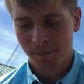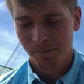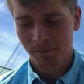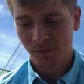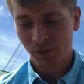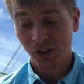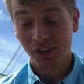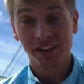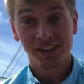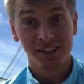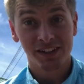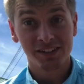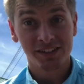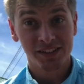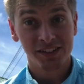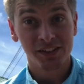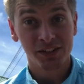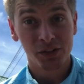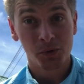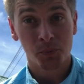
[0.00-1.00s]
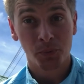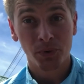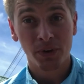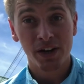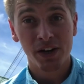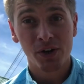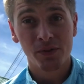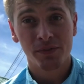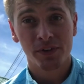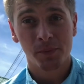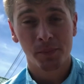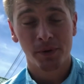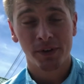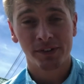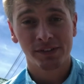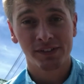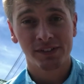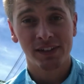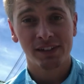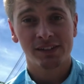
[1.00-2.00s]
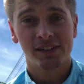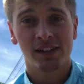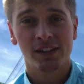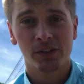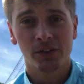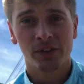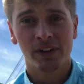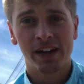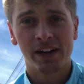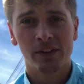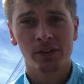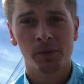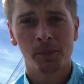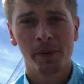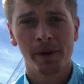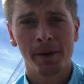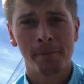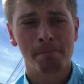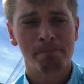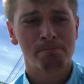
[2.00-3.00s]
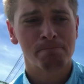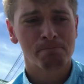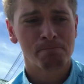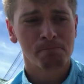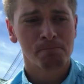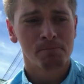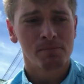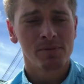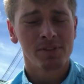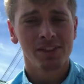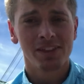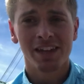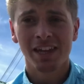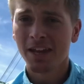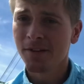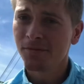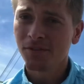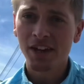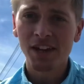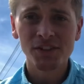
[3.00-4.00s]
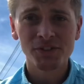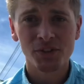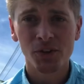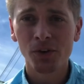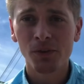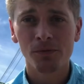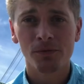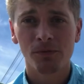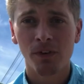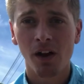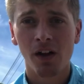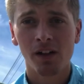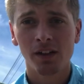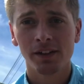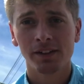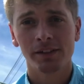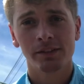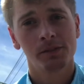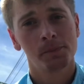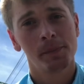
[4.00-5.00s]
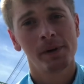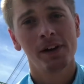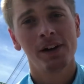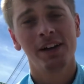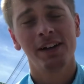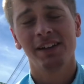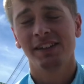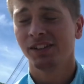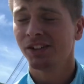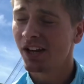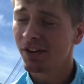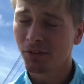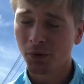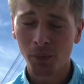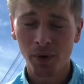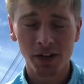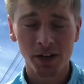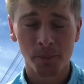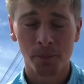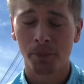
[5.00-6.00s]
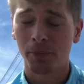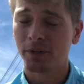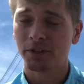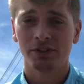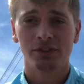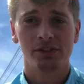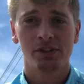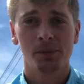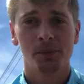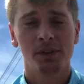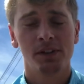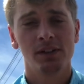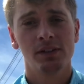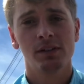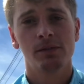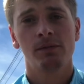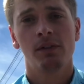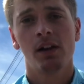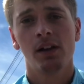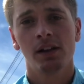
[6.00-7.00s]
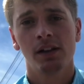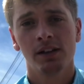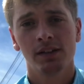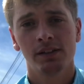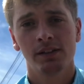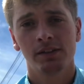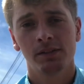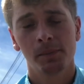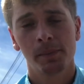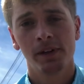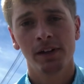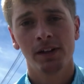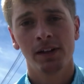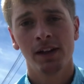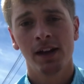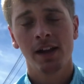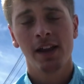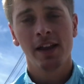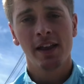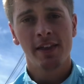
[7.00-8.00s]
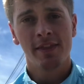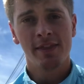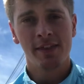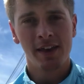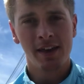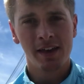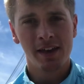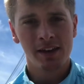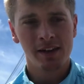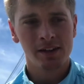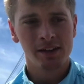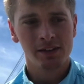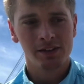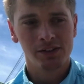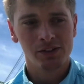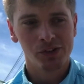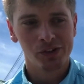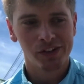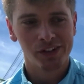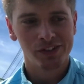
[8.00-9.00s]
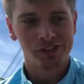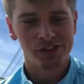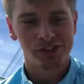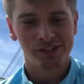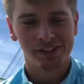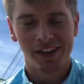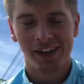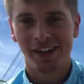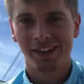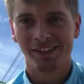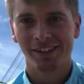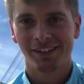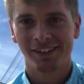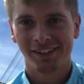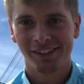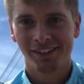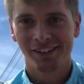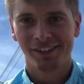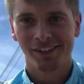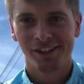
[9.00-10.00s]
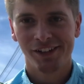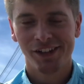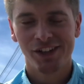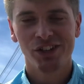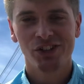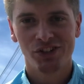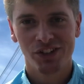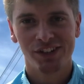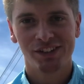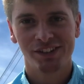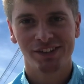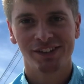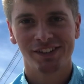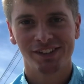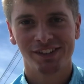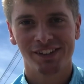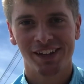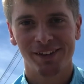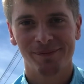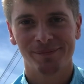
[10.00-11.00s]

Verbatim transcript: You can continue to pray over the person that's on the ground, but if they don't fall in the Spirit, and you never want to push someone into falling in the Spirit, then you can just end in Jesus' name.